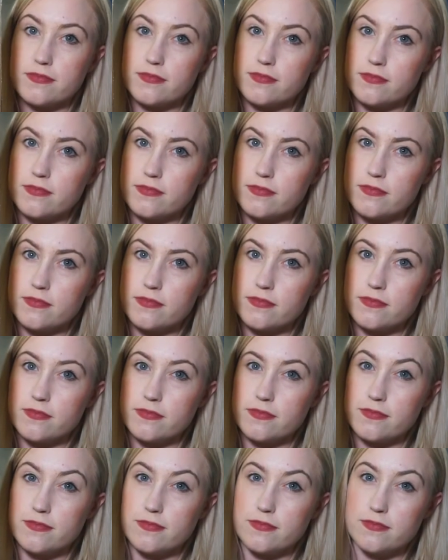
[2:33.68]

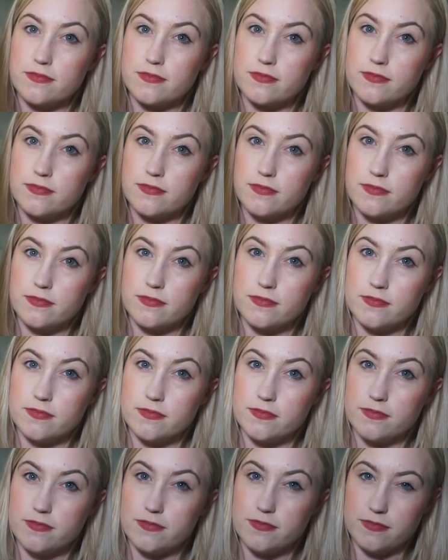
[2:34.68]

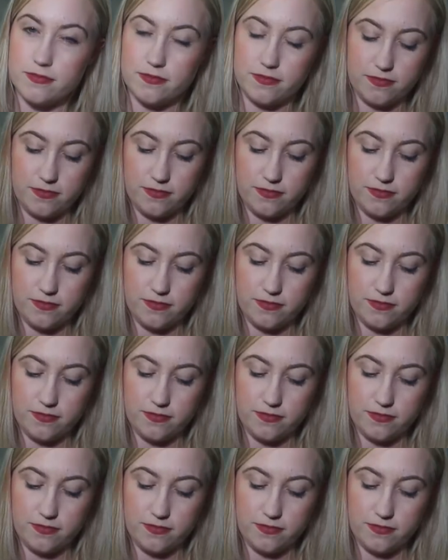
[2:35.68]
Nothing is said.